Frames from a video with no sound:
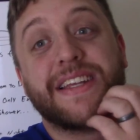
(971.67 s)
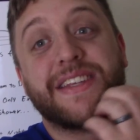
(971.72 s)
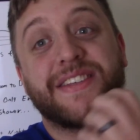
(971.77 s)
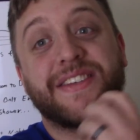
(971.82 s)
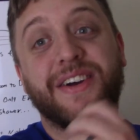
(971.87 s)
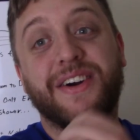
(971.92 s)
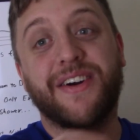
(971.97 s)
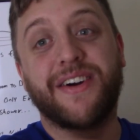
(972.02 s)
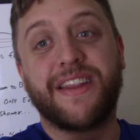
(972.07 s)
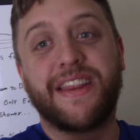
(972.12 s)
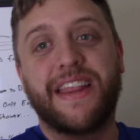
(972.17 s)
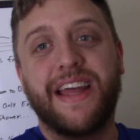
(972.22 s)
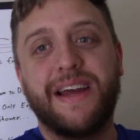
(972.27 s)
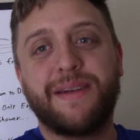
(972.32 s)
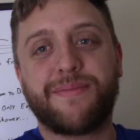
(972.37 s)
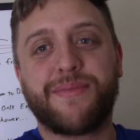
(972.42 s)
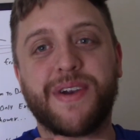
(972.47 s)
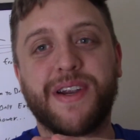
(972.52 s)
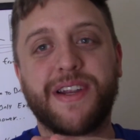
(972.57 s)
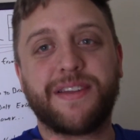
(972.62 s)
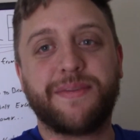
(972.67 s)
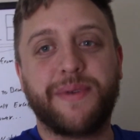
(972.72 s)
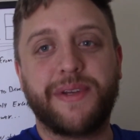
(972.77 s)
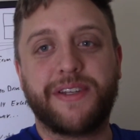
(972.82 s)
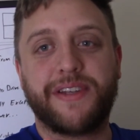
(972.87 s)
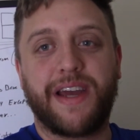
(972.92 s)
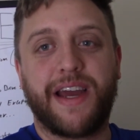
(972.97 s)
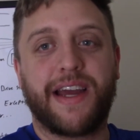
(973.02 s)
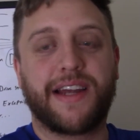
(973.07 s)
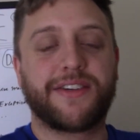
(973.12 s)
So that brings me
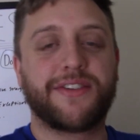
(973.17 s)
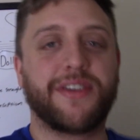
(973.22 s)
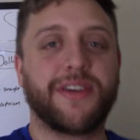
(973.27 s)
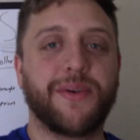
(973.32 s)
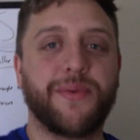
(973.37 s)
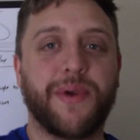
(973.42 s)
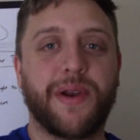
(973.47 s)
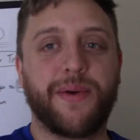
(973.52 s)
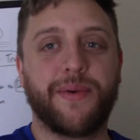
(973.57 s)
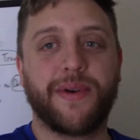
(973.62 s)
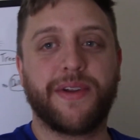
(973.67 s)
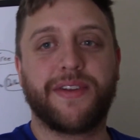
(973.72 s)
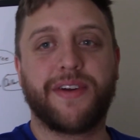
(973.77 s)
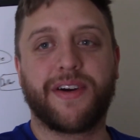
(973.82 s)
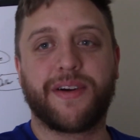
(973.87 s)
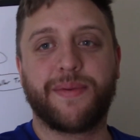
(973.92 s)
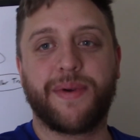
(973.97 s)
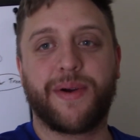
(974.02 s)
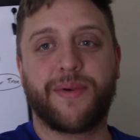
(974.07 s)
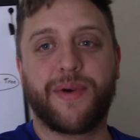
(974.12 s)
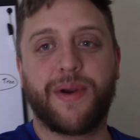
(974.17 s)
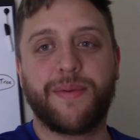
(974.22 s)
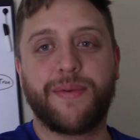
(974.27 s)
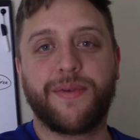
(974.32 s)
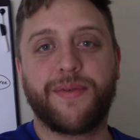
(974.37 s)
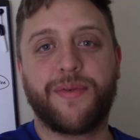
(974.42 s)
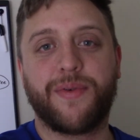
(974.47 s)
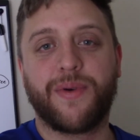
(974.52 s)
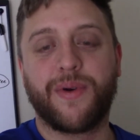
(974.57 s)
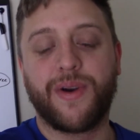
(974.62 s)
to actually what I want to talk about right
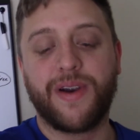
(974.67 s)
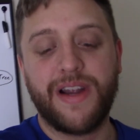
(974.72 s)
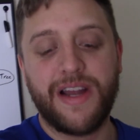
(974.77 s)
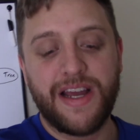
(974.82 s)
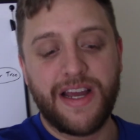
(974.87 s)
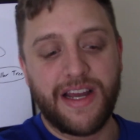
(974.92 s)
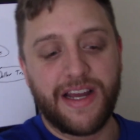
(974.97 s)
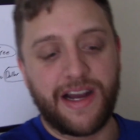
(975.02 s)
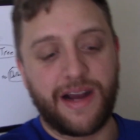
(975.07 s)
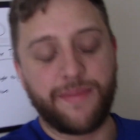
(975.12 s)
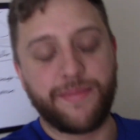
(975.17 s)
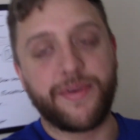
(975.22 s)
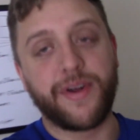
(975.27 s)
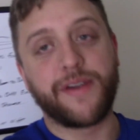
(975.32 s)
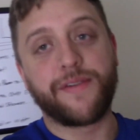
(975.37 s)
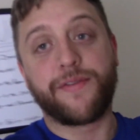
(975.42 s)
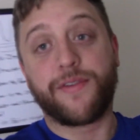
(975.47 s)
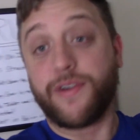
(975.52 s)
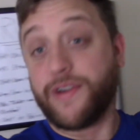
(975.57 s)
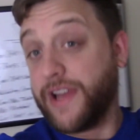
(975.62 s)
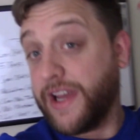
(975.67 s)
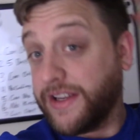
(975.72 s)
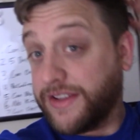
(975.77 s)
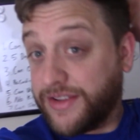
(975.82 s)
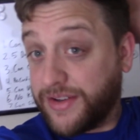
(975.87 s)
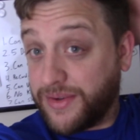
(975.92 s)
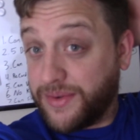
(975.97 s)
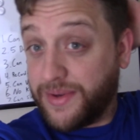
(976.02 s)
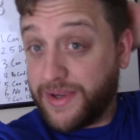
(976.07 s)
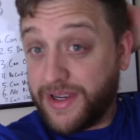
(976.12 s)
before I'm done for day
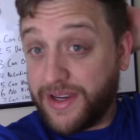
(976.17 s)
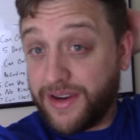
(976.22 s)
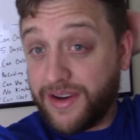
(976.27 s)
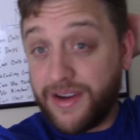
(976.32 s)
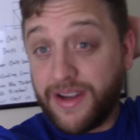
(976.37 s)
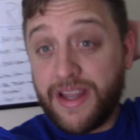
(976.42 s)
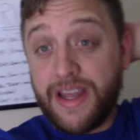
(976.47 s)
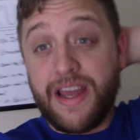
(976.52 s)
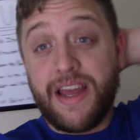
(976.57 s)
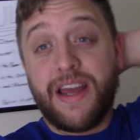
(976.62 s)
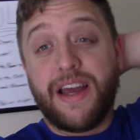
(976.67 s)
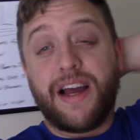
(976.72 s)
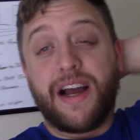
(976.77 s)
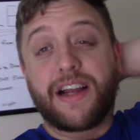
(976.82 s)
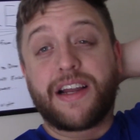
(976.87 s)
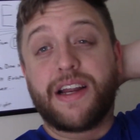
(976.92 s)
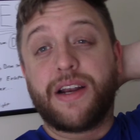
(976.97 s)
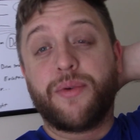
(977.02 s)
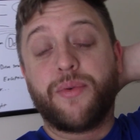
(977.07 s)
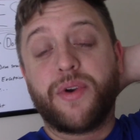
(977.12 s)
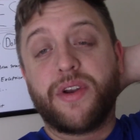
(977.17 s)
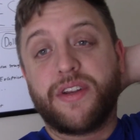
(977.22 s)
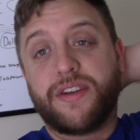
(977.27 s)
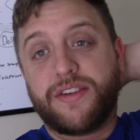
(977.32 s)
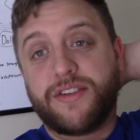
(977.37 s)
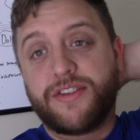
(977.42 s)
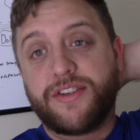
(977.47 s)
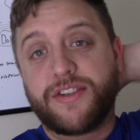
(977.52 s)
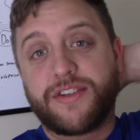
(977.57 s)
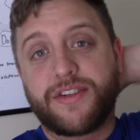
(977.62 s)
two here. I kind of wanted
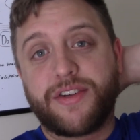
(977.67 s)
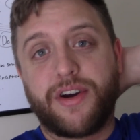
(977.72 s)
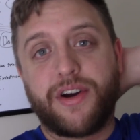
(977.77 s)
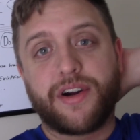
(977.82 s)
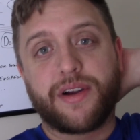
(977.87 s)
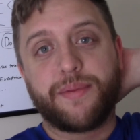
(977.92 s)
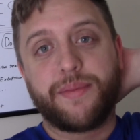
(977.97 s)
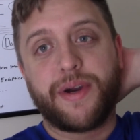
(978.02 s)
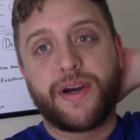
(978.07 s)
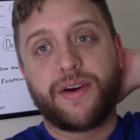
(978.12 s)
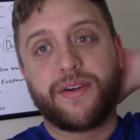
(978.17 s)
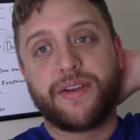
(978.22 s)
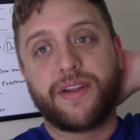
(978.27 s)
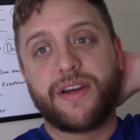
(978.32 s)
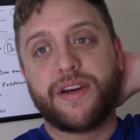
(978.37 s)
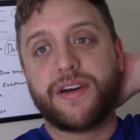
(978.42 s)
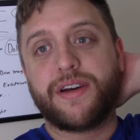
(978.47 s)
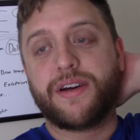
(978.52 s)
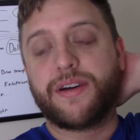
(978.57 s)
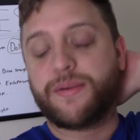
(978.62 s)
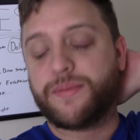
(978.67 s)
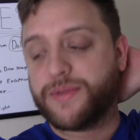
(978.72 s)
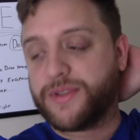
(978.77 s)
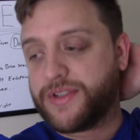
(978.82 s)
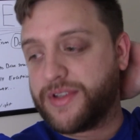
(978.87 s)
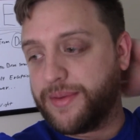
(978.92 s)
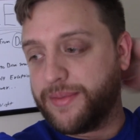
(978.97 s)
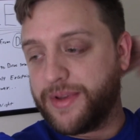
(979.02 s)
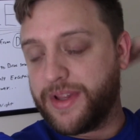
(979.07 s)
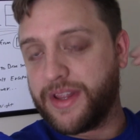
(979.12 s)
to just talk about
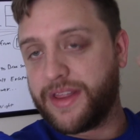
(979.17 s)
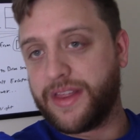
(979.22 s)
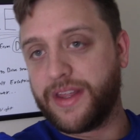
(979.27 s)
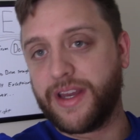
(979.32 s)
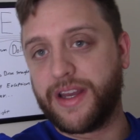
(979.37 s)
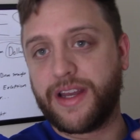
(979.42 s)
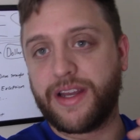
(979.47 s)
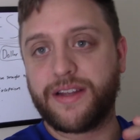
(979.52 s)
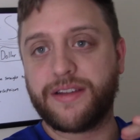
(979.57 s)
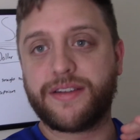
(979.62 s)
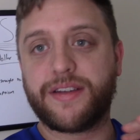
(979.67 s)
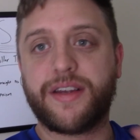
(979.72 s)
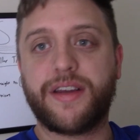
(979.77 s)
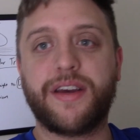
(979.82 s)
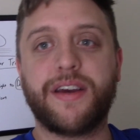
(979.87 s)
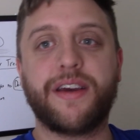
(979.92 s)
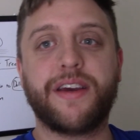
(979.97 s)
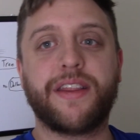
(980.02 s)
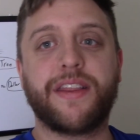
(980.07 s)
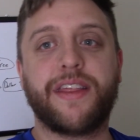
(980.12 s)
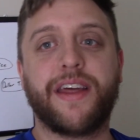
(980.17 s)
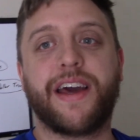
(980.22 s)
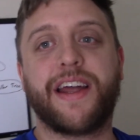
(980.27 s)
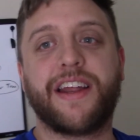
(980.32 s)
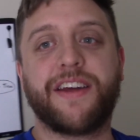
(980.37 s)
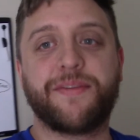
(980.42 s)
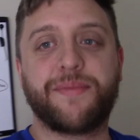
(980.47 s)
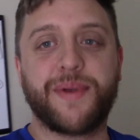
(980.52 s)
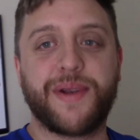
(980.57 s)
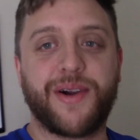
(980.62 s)
some of the things that
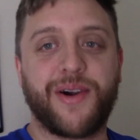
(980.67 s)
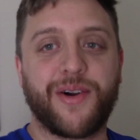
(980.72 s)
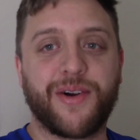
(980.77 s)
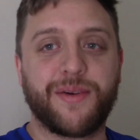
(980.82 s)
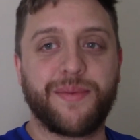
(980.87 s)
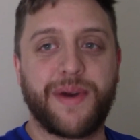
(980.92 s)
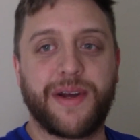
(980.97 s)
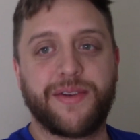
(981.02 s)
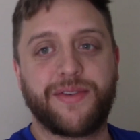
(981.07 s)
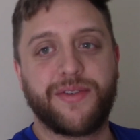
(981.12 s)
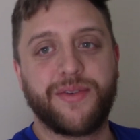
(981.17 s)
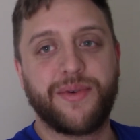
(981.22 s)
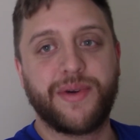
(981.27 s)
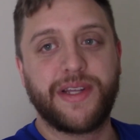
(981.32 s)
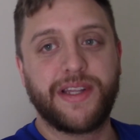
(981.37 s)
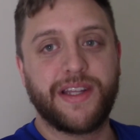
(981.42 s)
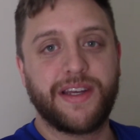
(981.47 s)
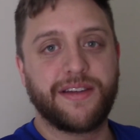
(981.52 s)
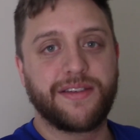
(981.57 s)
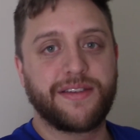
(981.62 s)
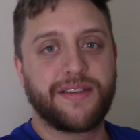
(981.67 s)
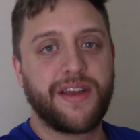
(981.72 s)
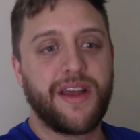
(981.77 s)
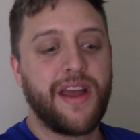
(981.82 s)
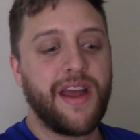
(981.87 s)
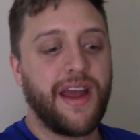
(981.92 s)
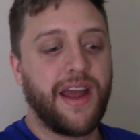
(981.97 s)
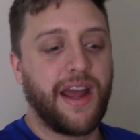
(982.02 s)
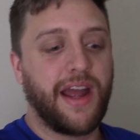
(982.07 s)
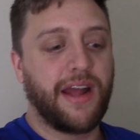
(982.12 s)
have been hard about doing this
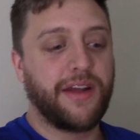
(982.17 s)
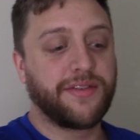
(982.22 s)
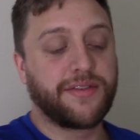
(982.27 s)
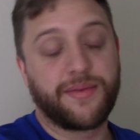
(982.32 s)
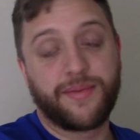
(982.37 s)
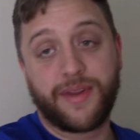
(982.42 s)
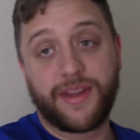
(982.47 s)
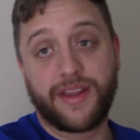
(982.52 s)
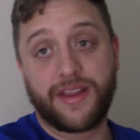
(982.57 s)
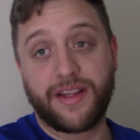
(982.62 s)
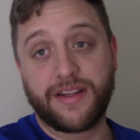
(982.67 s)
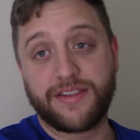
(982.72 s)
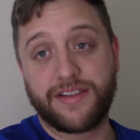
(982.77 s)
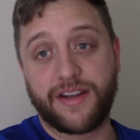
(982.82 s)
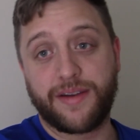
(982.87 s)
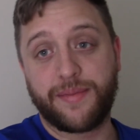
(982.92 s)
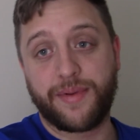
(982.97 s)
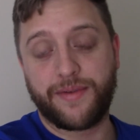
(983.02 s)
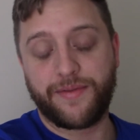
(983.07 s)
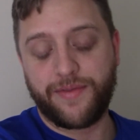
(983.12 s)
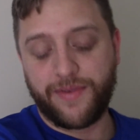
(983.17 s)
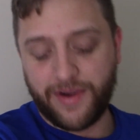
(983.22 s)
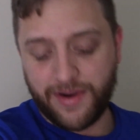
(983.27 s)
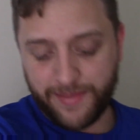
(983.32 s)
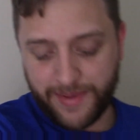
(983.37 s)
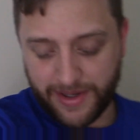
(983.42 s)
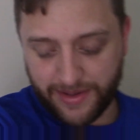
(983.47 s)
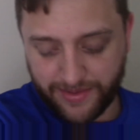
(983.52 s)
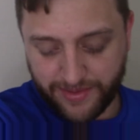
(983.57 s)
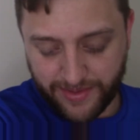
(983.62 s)
and some of the things that have been fun
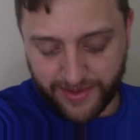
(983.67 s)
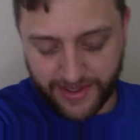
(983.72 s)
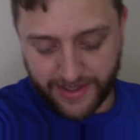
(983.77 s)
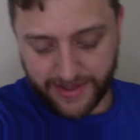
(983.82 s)
about doing